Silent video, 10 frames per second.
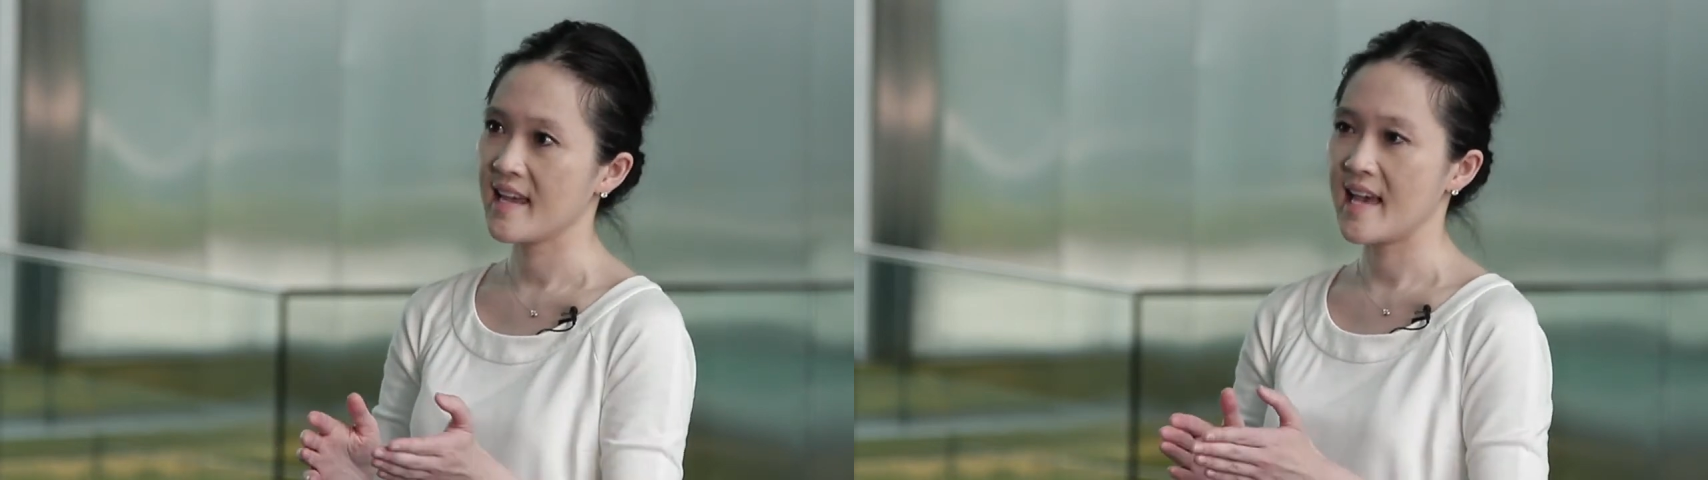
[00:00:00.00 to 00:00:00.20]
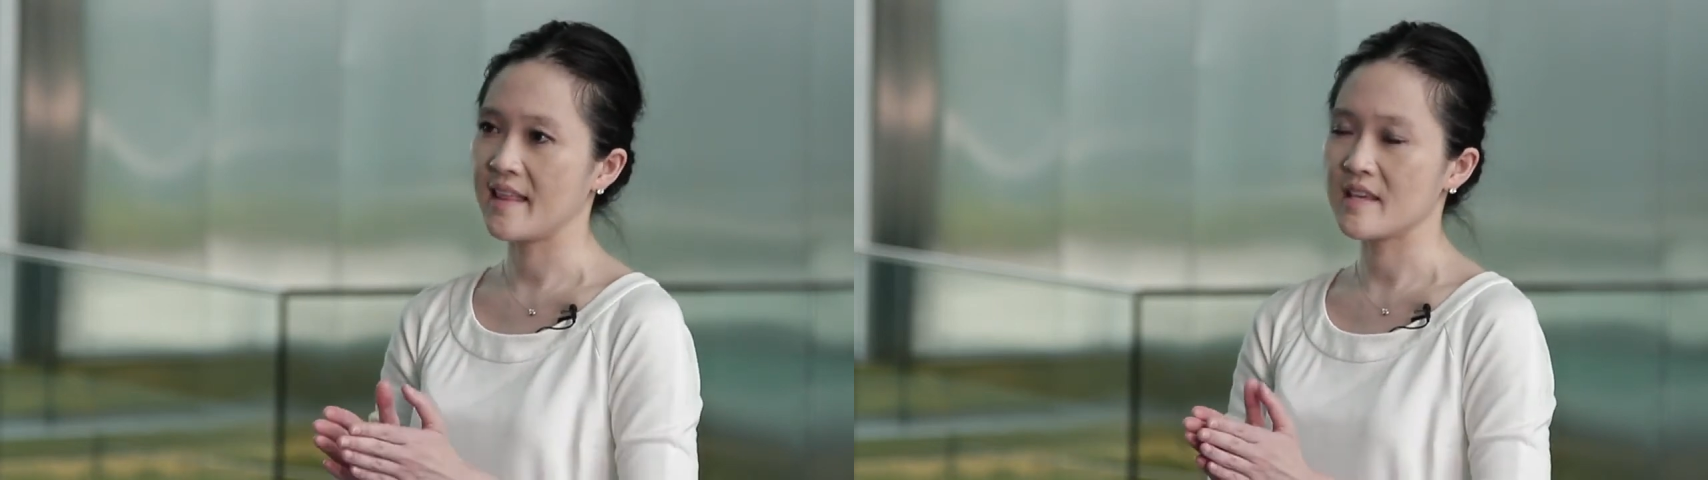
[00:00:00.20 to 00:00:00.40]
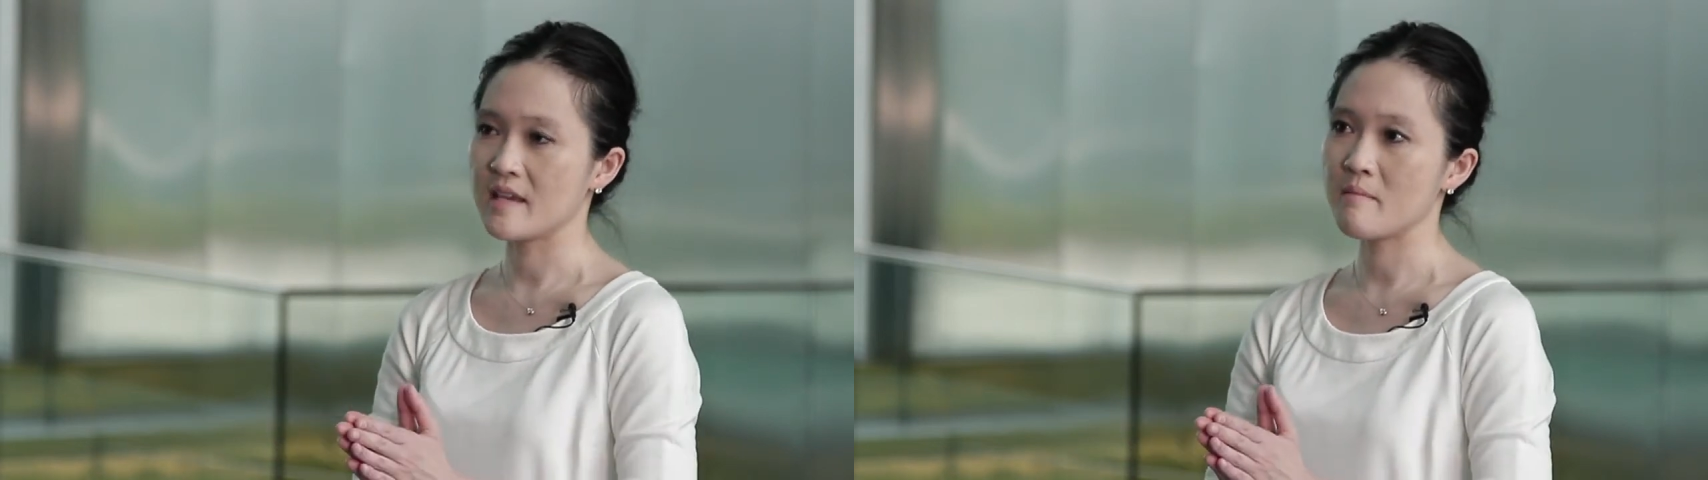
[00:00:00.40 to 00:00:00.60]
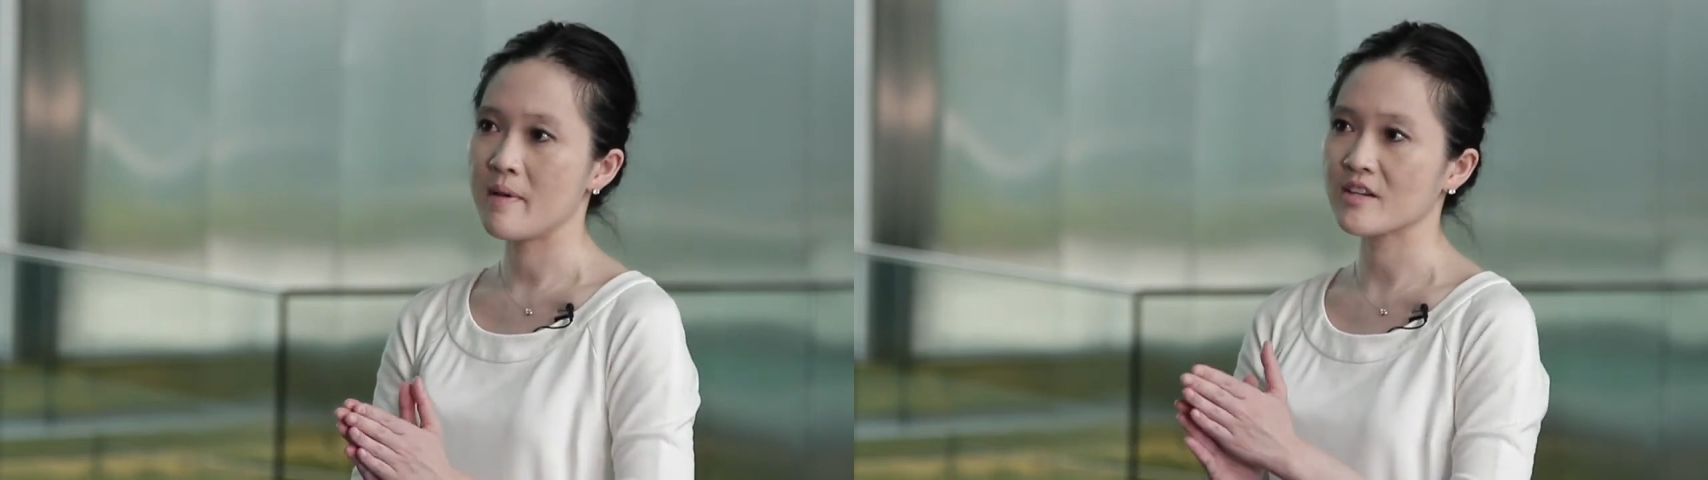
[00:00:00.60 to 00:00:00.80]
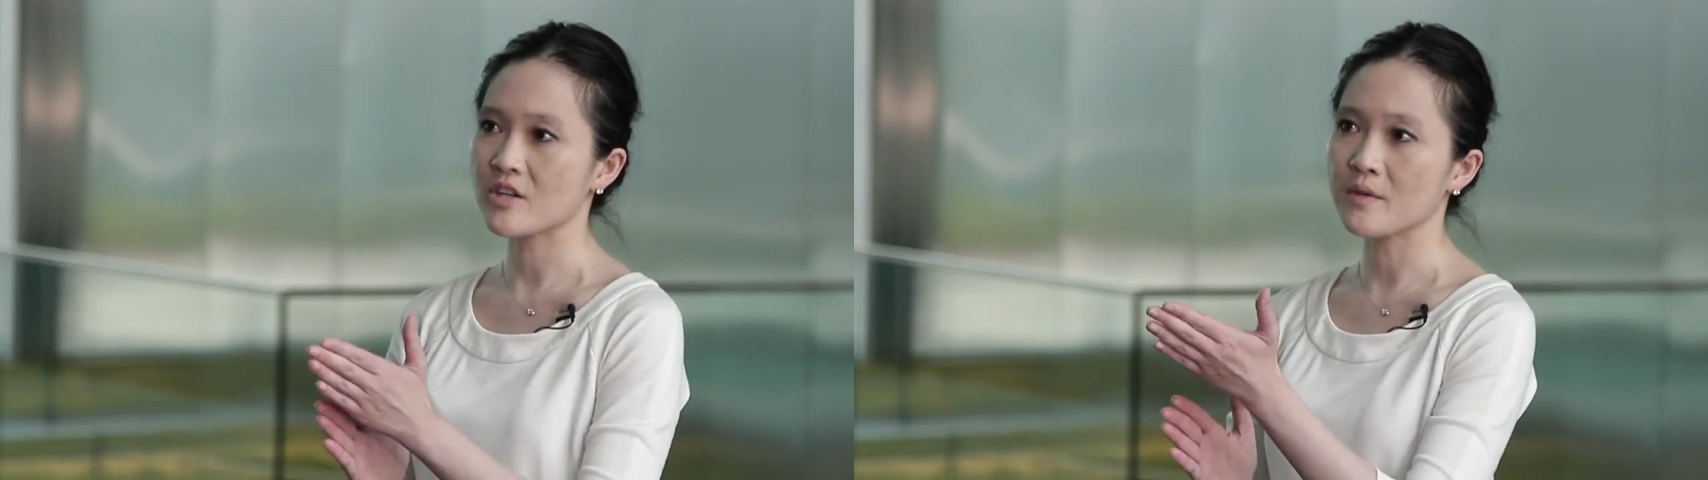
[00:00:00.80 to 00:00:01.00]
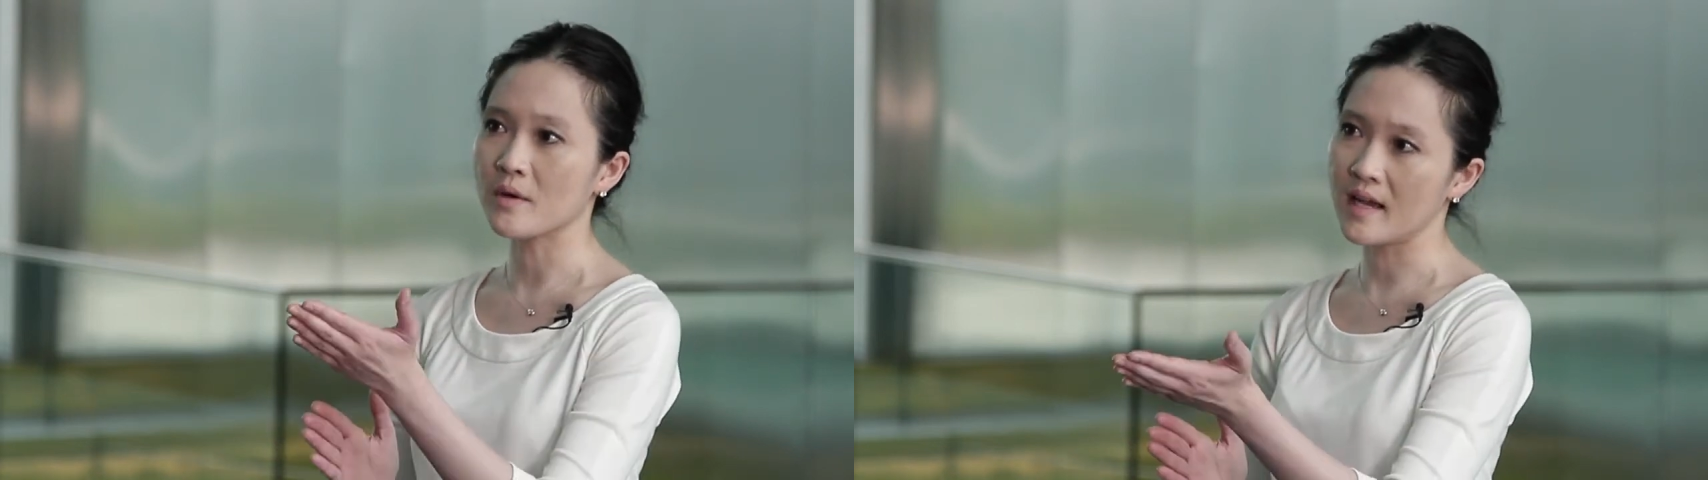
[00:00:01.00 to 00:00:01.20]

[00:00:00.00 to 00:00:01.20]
and the impact on their